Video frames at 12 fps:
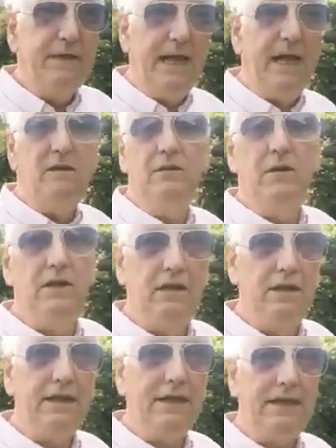Now
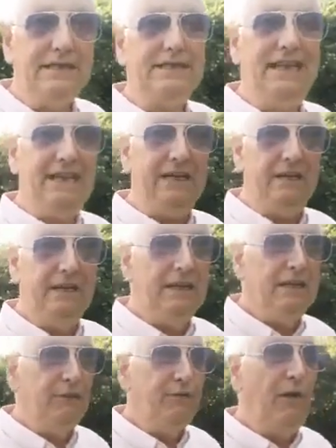it's here.
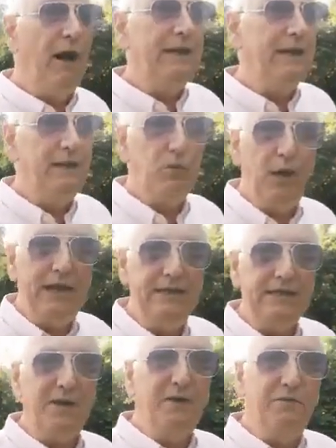Finally, the
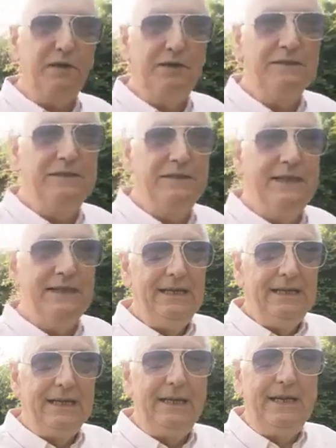wait is over,
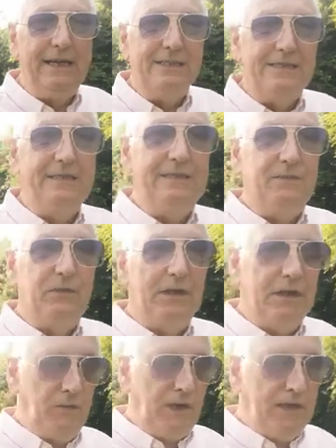and
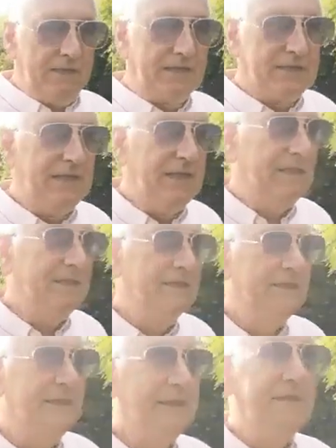we're going to see,
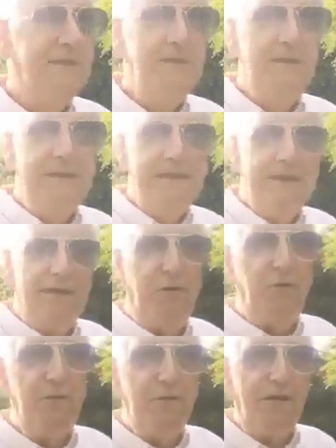you know,
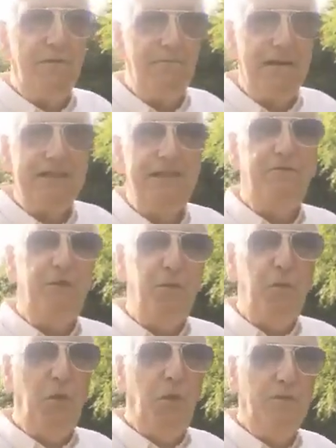a massive
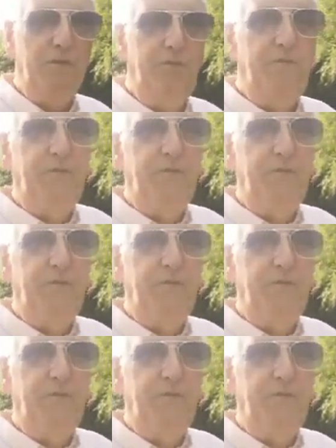reward